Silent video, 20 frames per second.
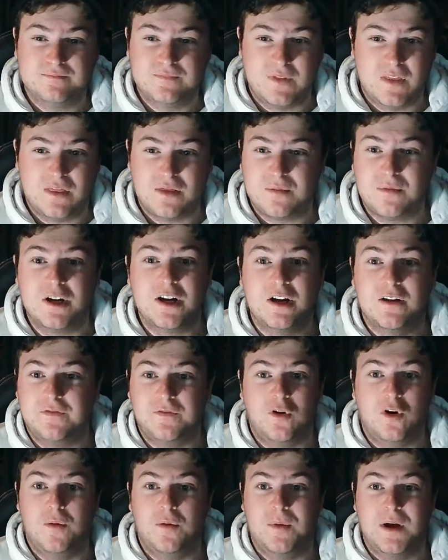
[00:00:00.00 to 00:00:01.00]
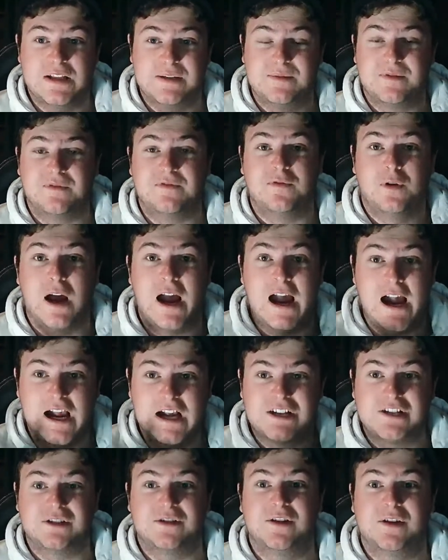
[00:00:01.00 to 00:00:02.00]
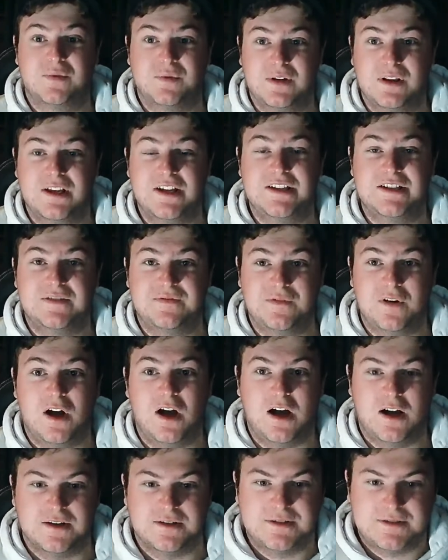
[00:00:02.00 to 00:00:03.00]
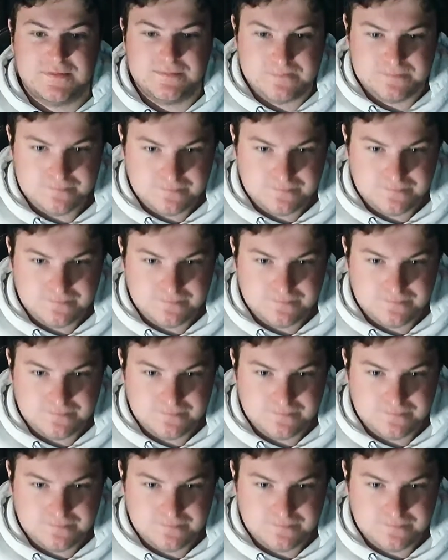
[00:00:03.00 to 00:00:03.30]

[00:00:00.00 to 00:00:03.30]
3 or 4 months before it actually released for us,